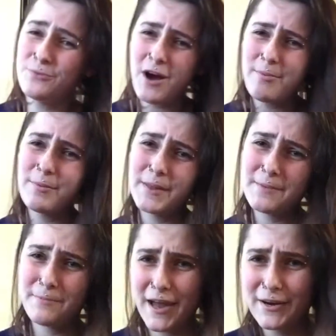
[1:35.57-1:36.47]
probably
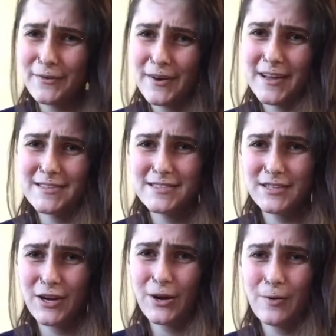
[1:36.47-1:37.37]
better ways to
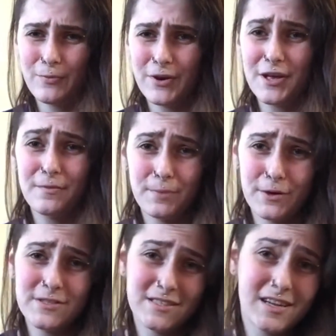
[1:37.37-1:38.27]
cope with
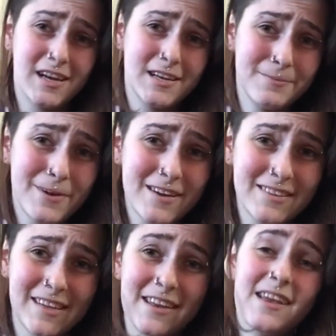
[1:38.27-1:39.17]
post-con
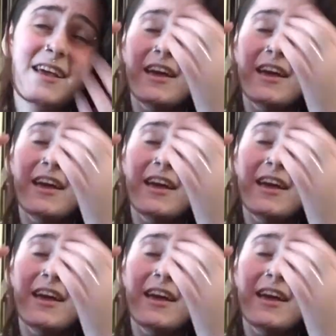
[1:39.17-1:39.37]
depression,